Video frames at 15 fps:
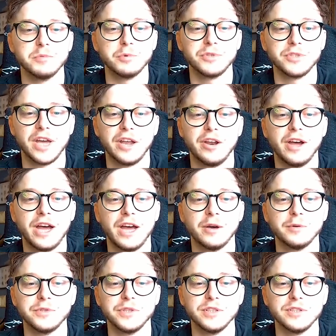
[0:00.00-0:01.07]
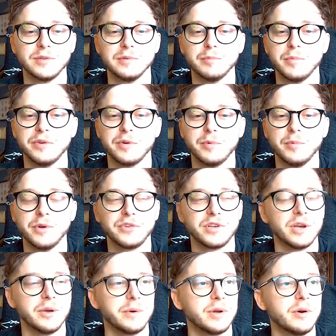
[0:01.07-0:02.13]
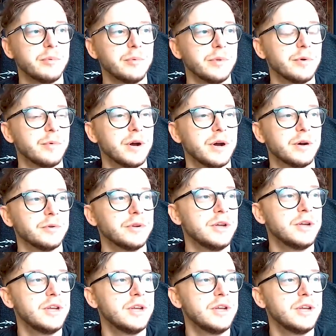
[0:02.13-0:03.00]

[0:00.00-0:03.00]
We're all sat in our houses wondering what's going on with the world.